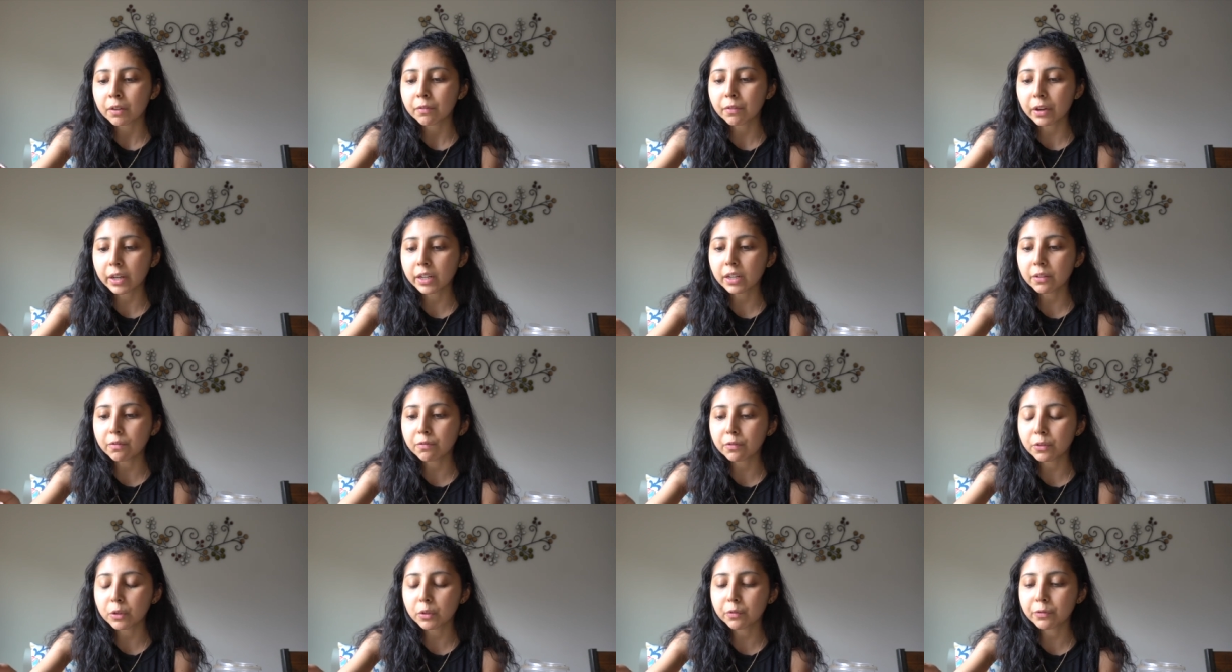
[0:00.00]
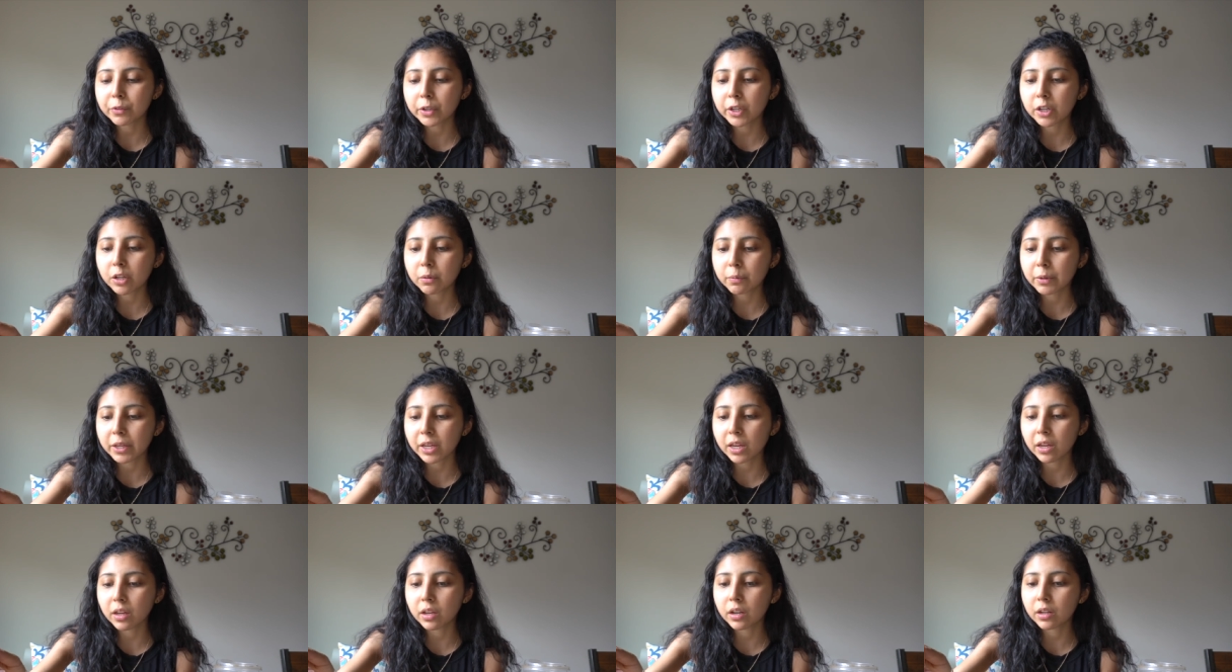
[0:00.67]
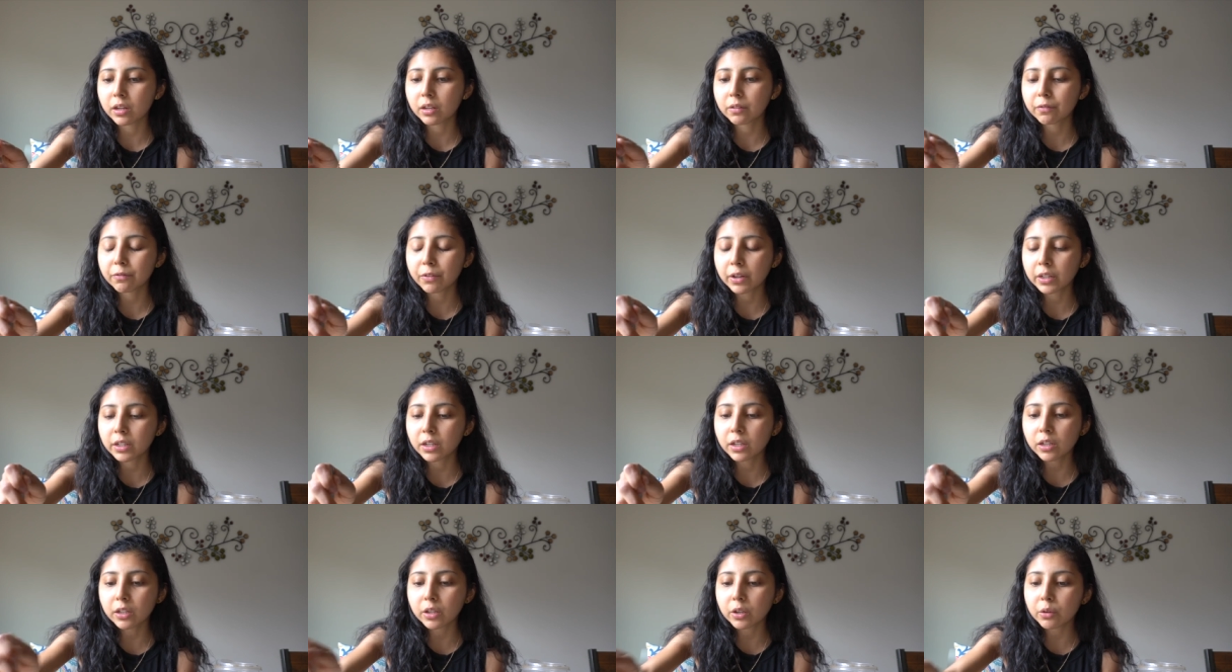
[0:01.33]
finding food freedom again and
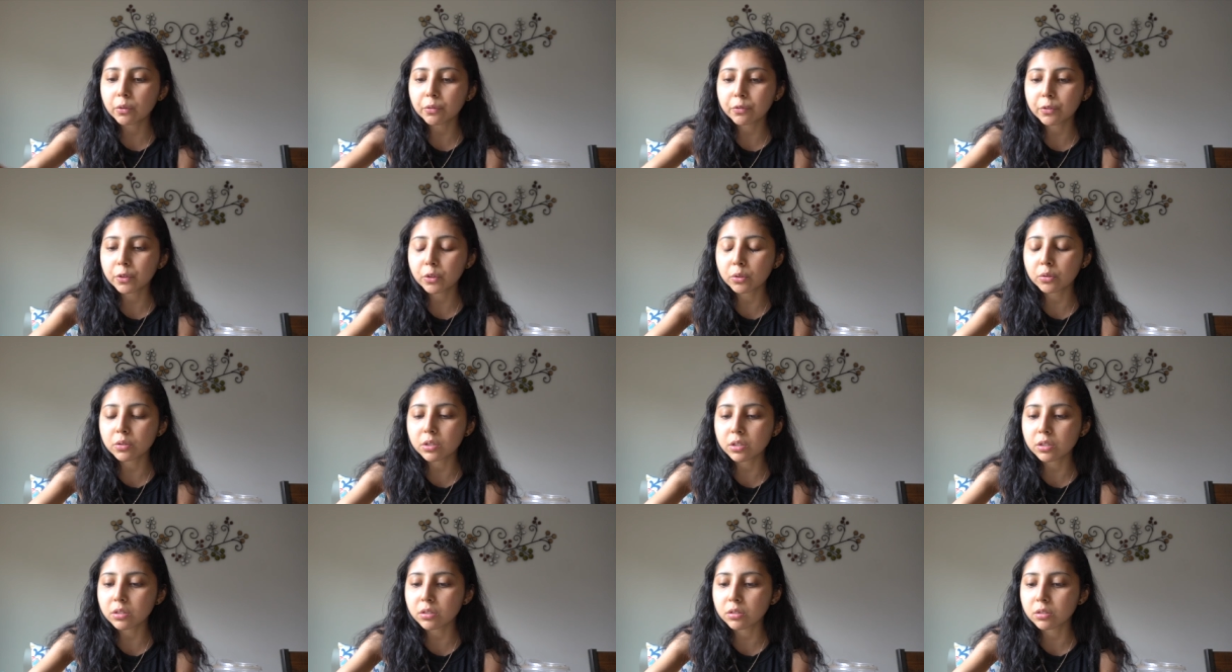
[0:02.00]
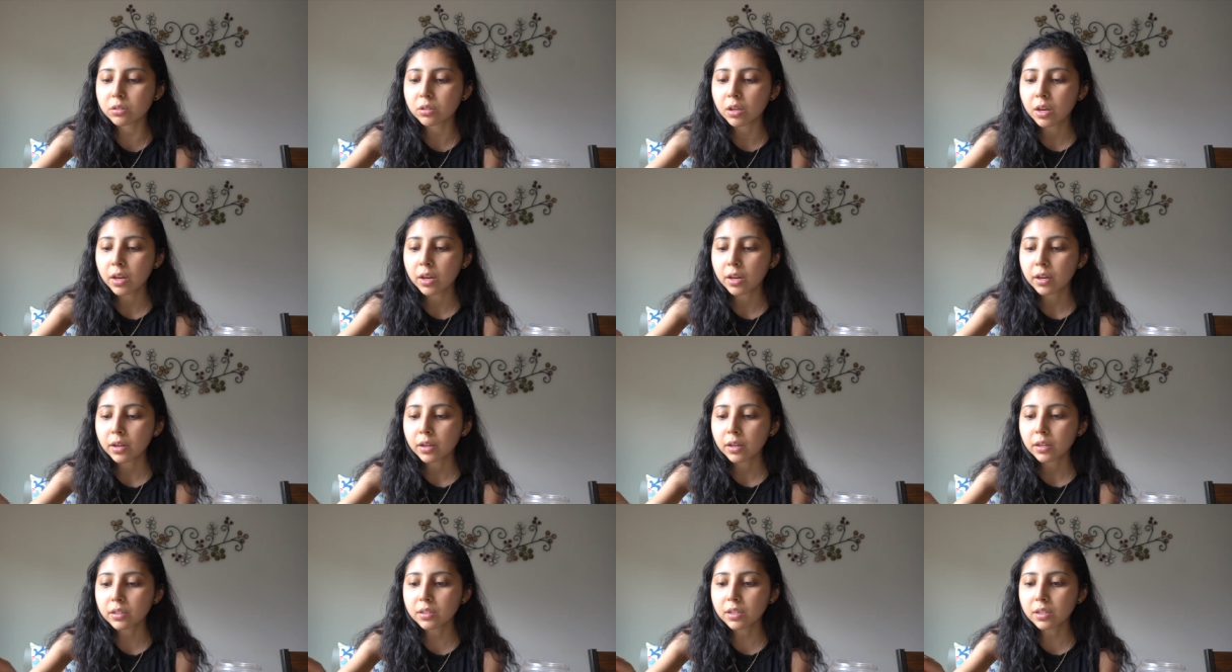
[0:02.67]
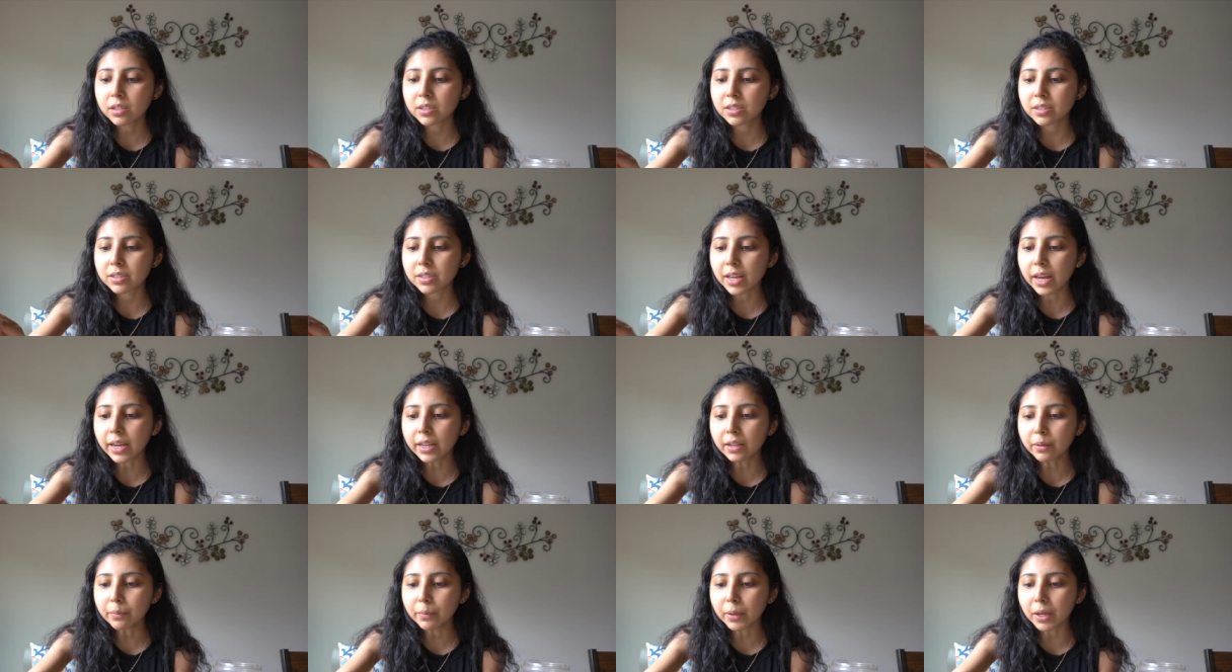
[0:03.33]
finding new foods is is
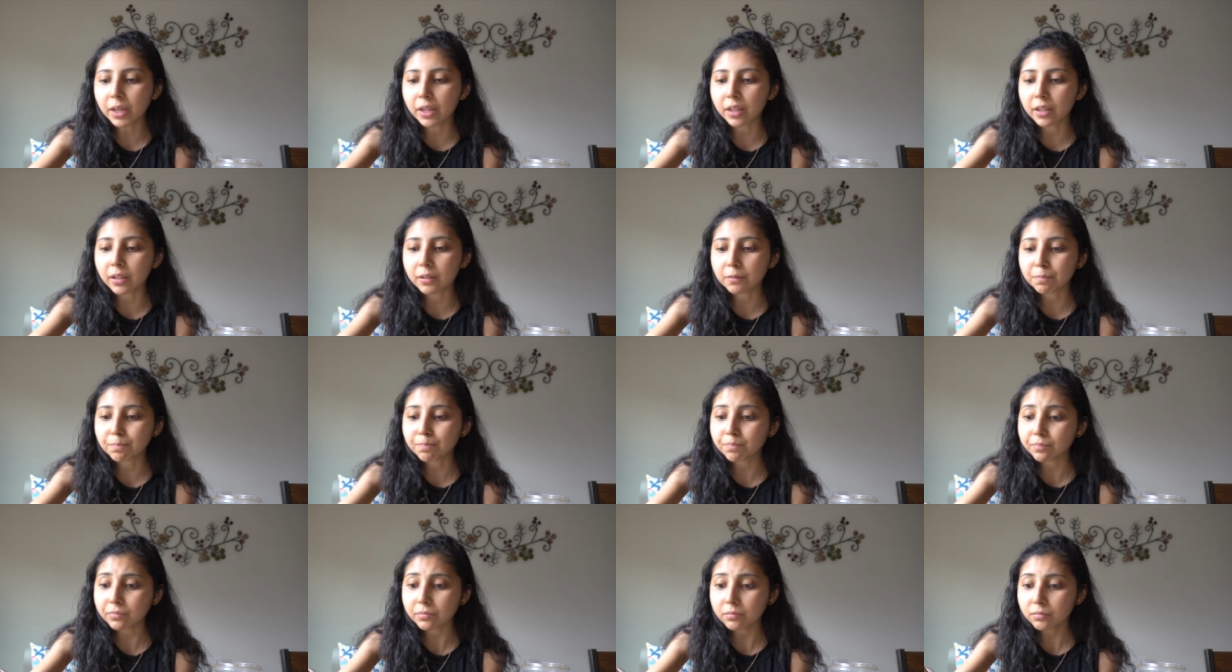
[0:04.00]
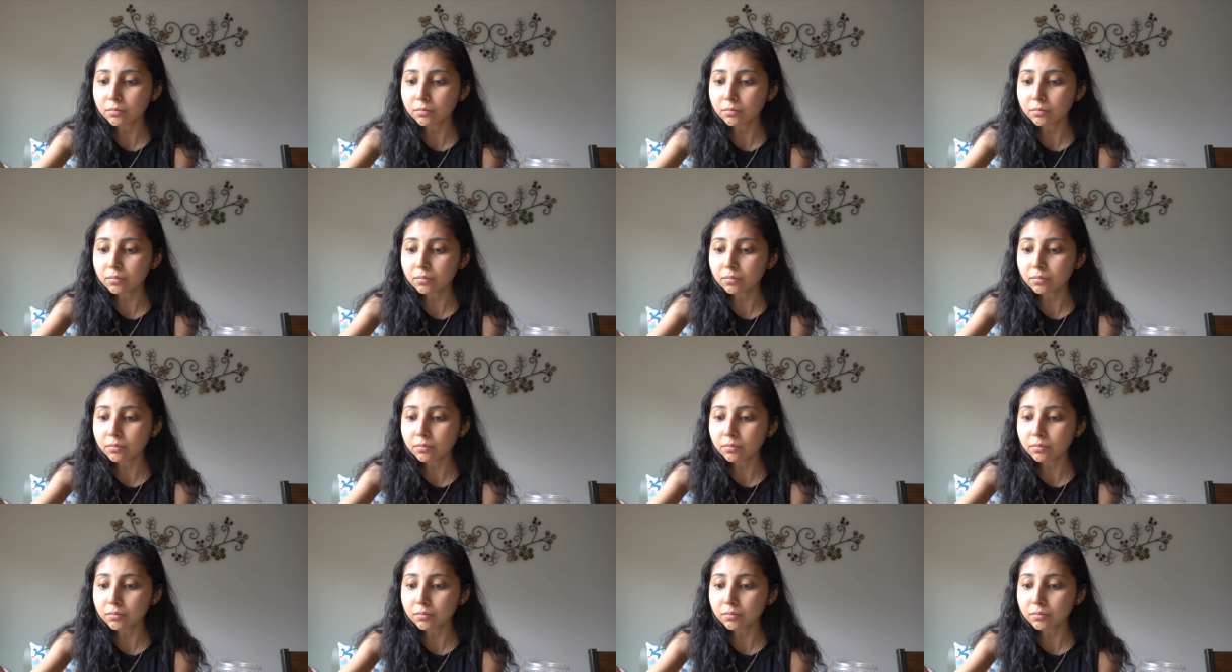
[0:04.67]
excitement.